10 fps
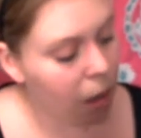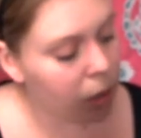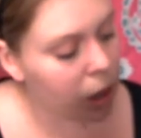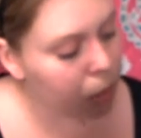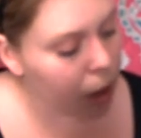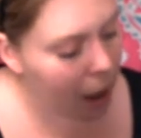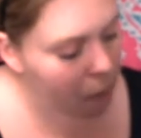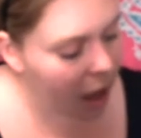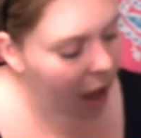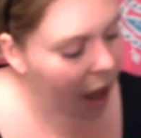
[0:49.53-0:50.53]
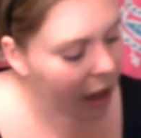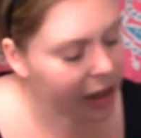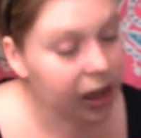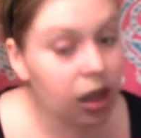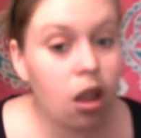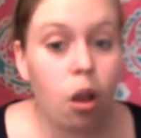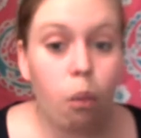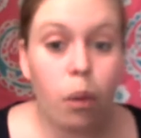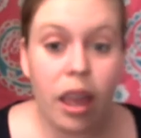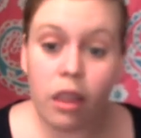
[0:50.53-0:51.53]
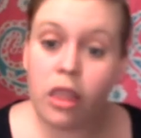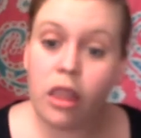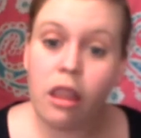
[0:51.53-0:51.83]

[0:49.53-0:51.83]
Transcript: I'm going to prime my eyes with